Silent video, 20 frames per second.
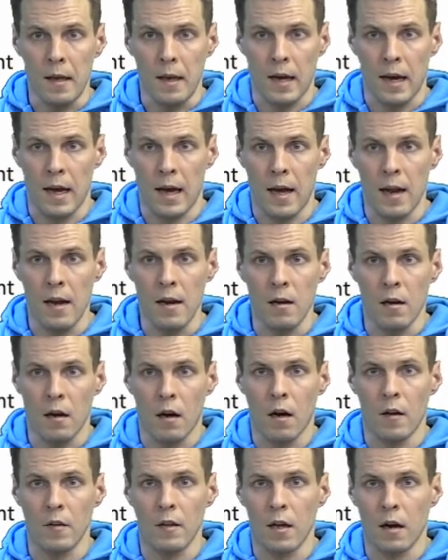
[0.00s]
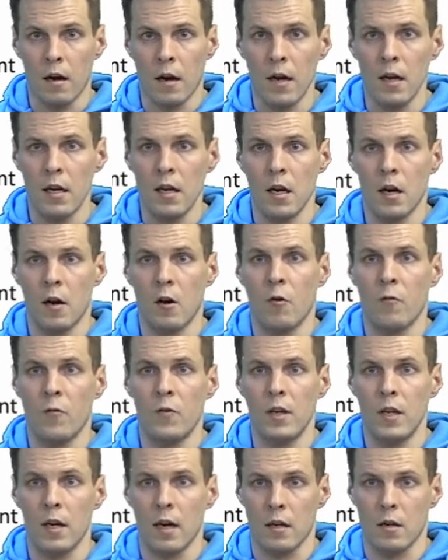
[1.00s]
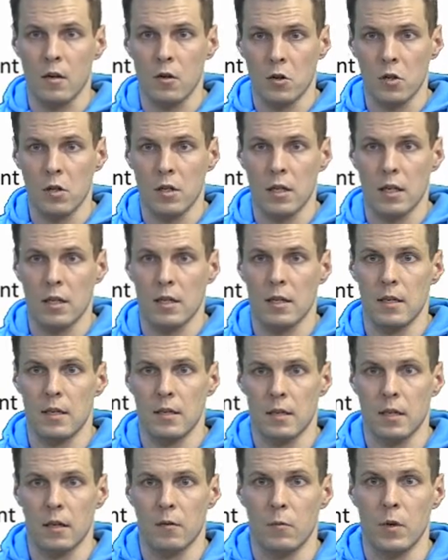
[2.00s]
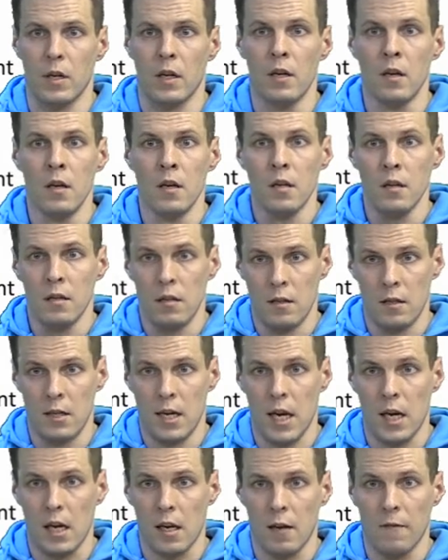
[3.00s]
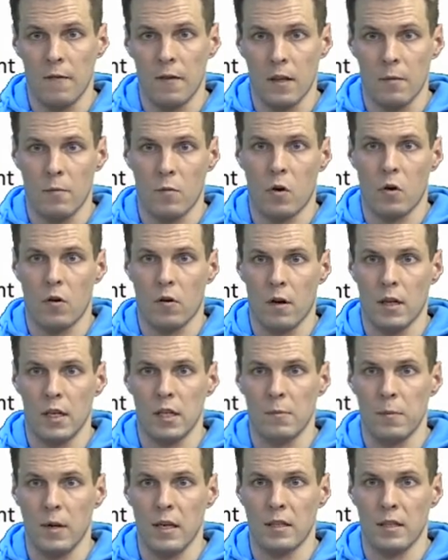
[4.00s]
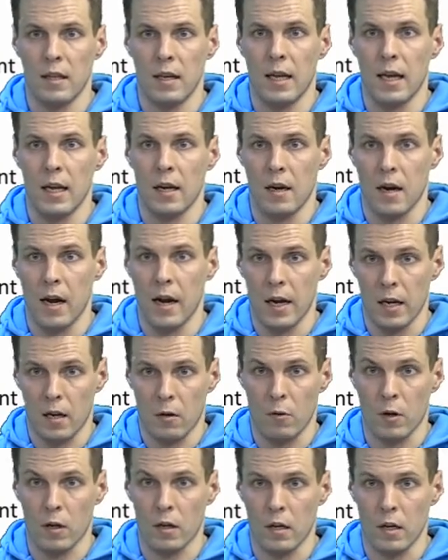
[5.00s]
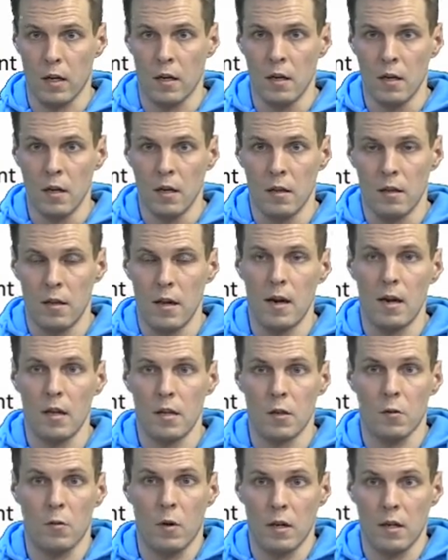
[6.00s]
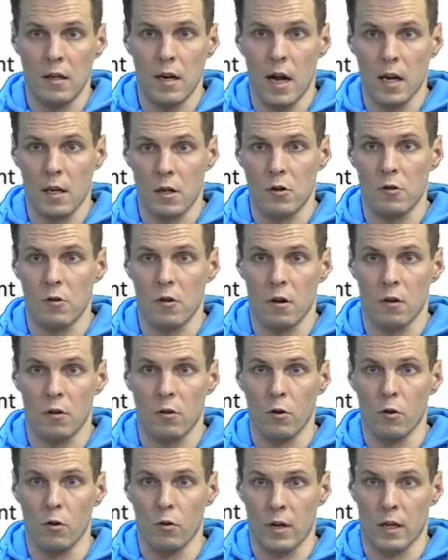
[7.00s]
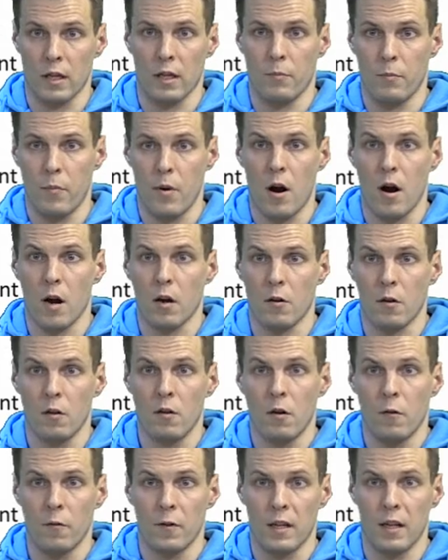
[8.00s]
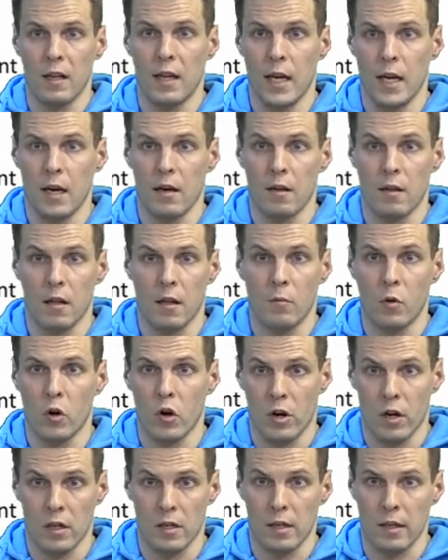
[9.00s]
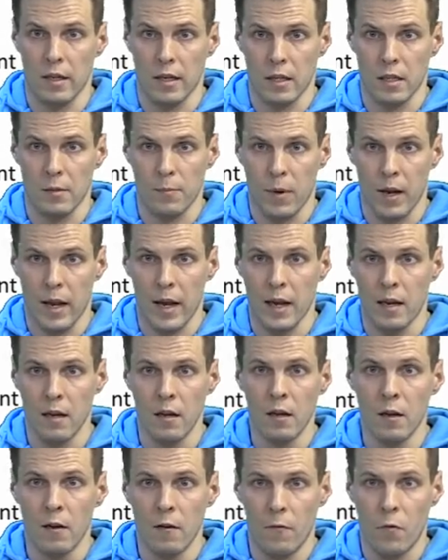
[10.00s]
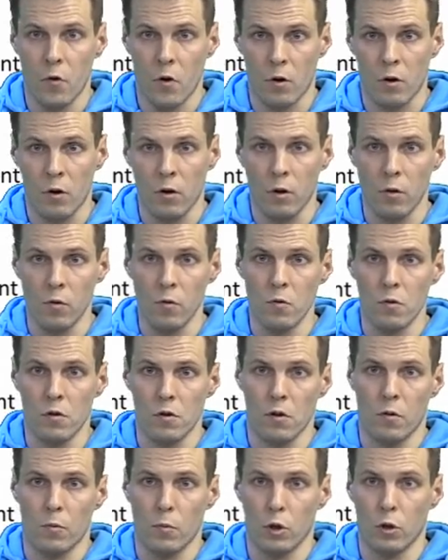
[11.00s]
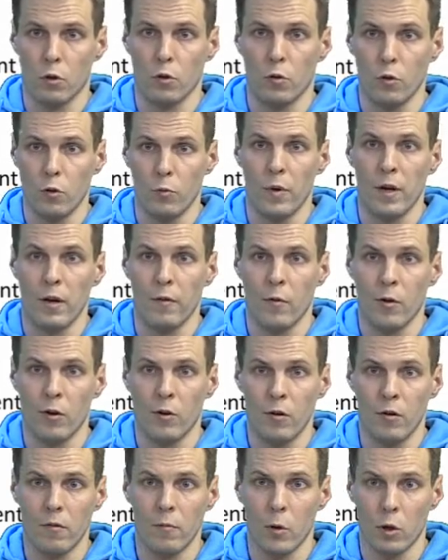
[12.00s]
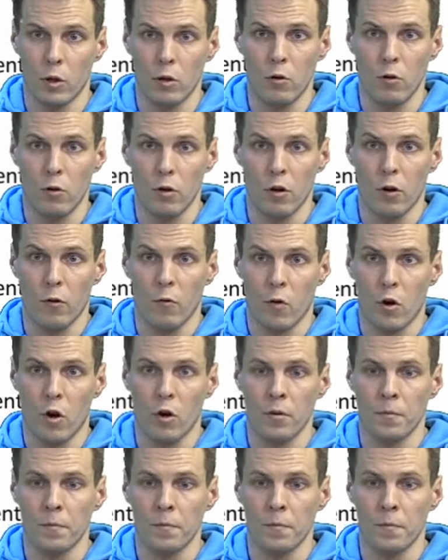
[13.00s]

and the idea of diagnostics is that we check if the model explains the data adequately, then it's quite natural to look at the part of the data that the model doesn't explain for clues on what could go wrong.